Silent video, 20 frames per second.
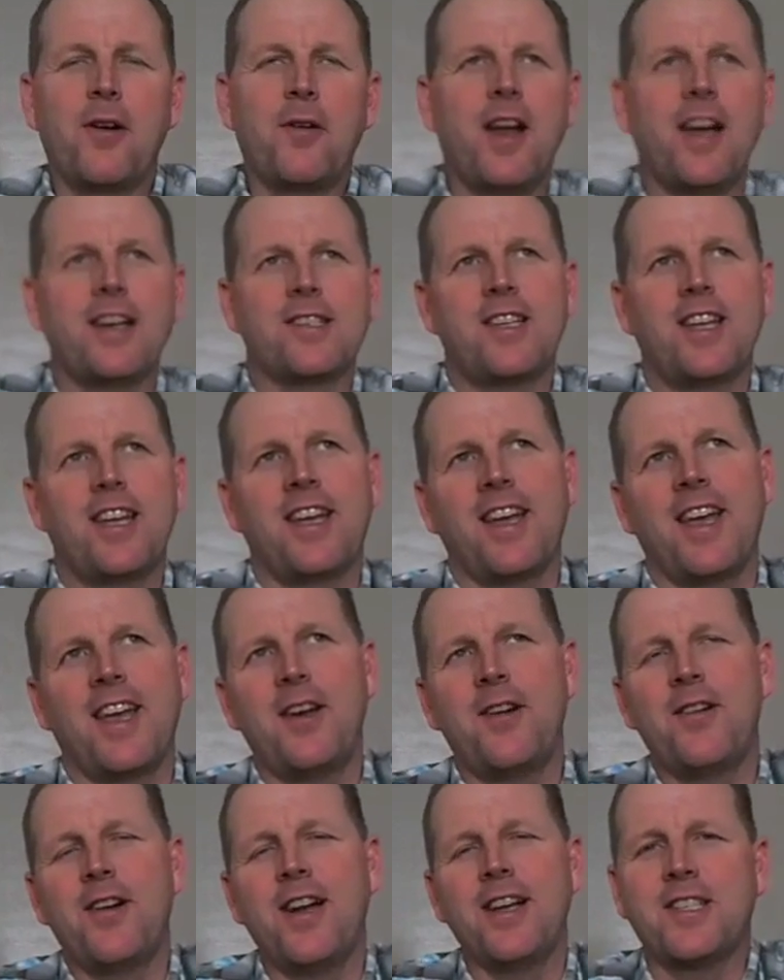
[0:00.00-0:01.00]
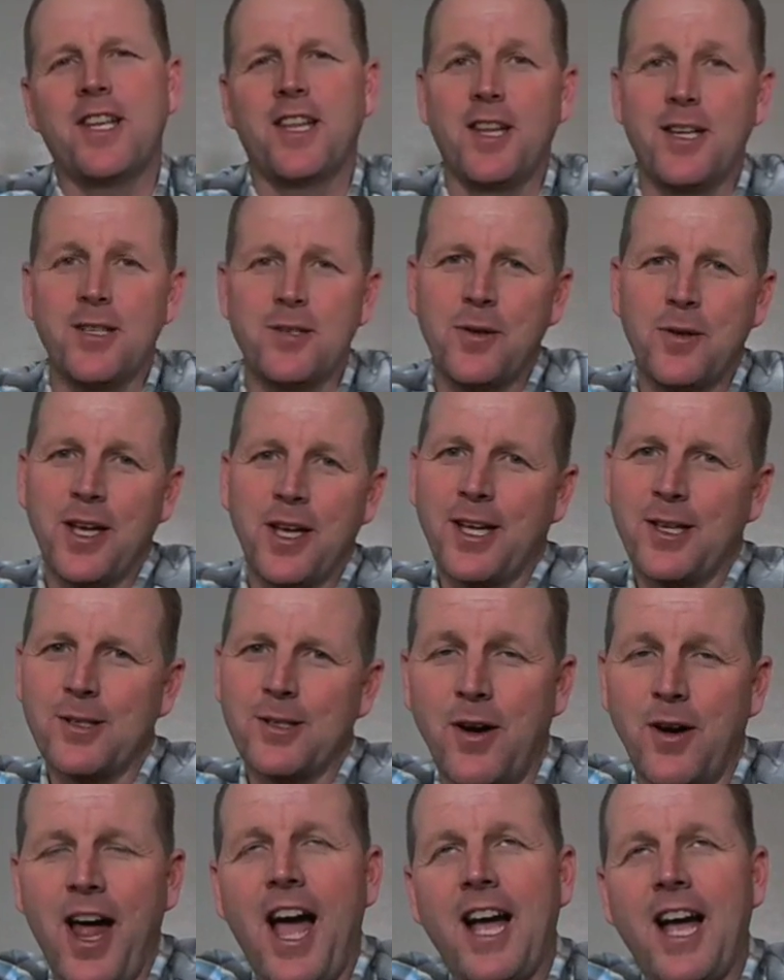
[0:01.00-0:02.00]
Interesting this week,
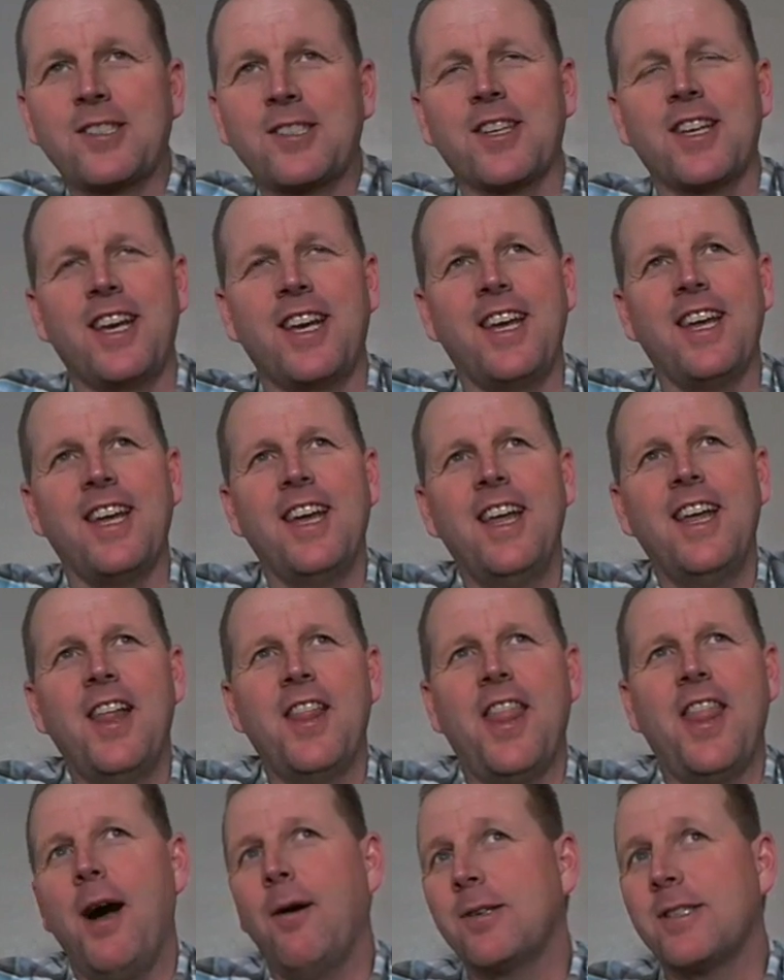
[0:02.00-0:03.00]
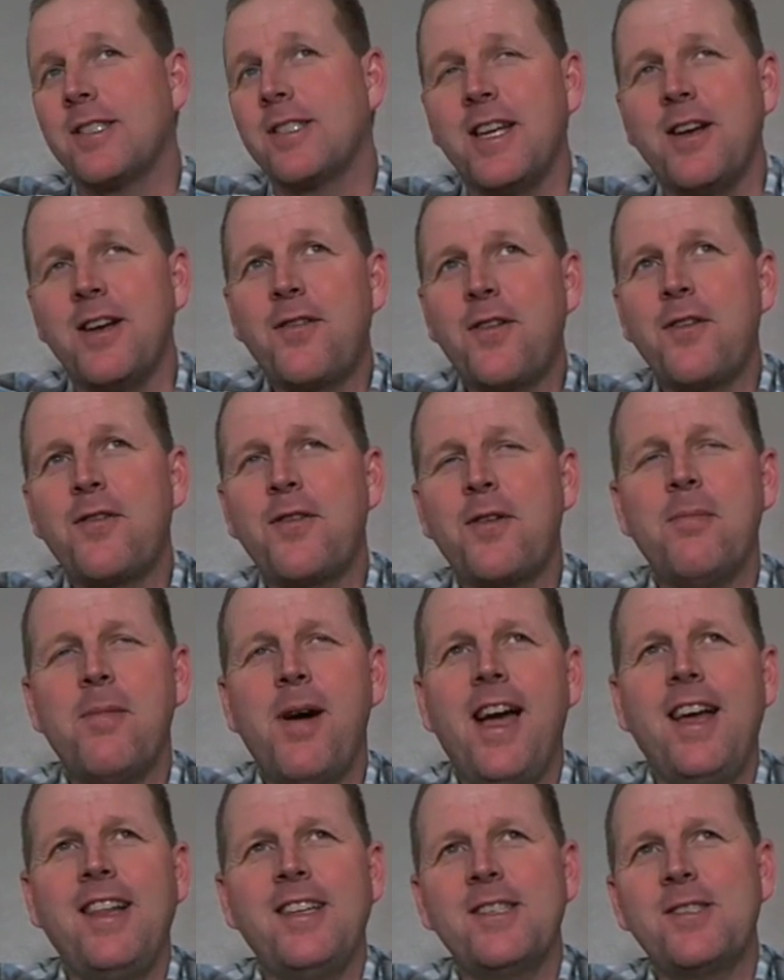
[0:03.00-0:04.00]
because that was different from
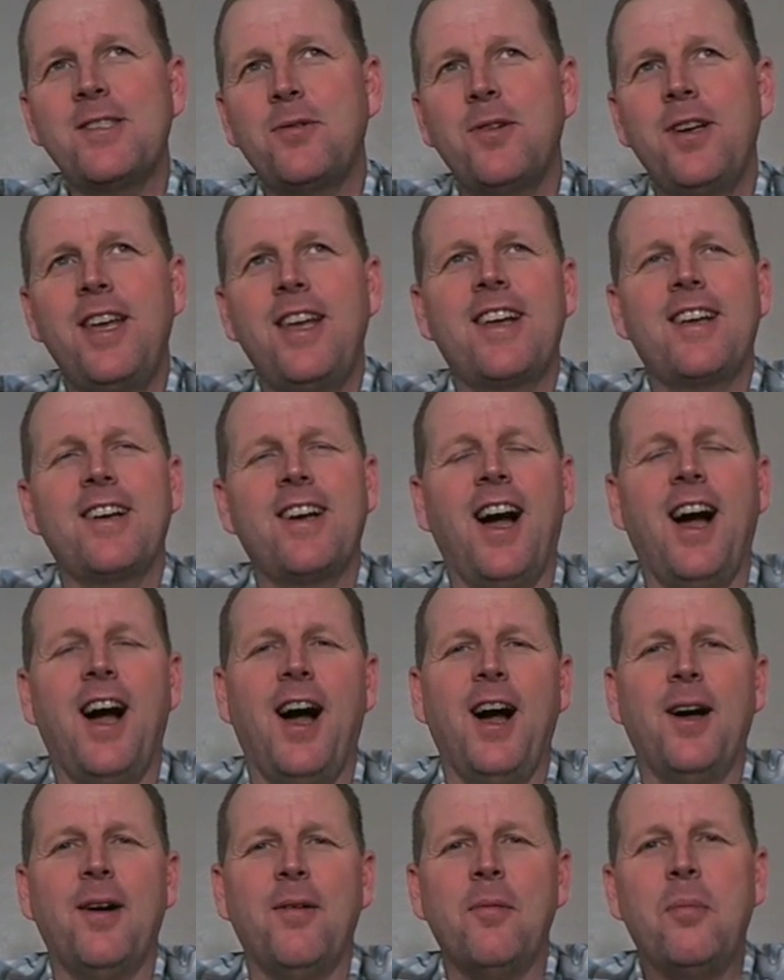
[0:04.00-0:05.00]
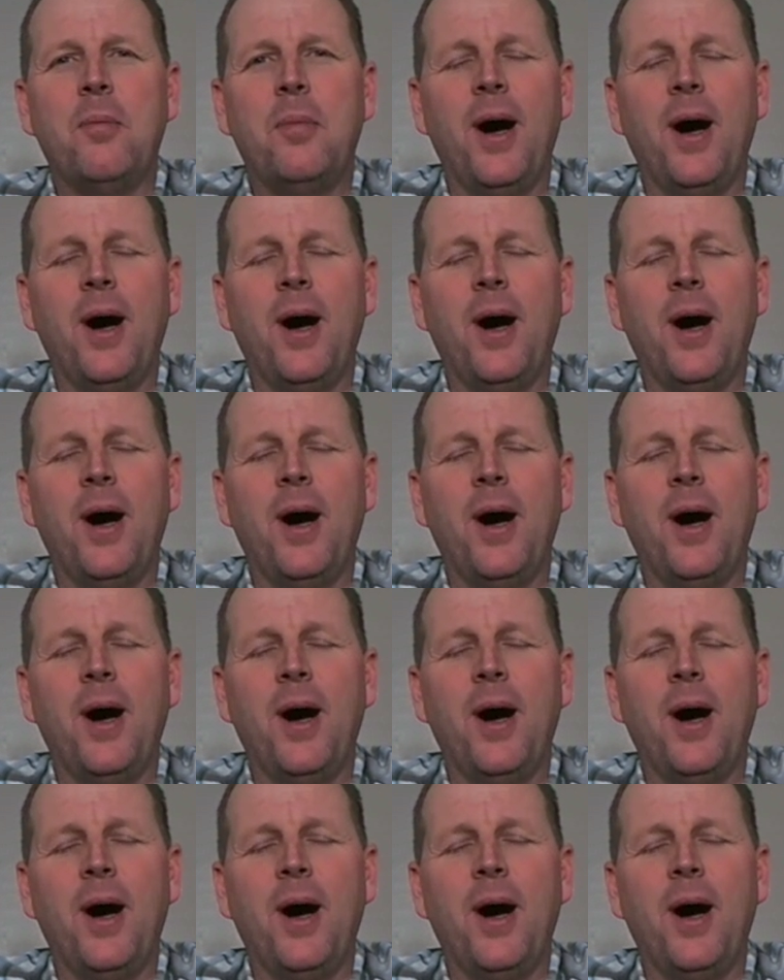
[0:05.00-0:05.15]
mine this week. Okay.